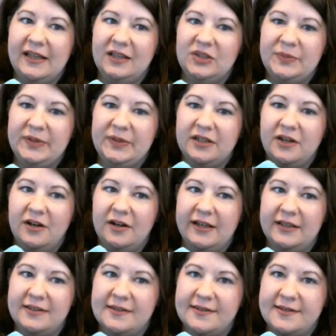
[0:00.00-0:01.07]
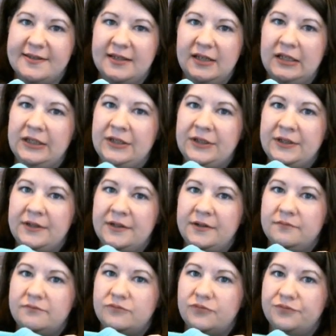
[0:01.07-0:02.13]
L Bean cardigans
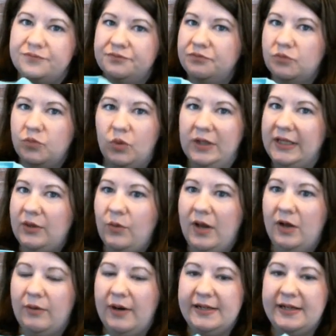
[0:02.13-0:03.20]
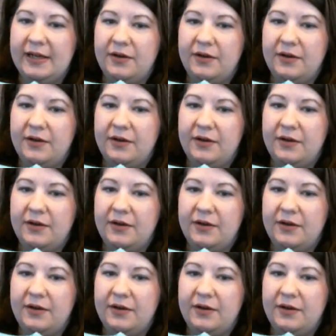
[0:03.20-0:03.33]
really well right now.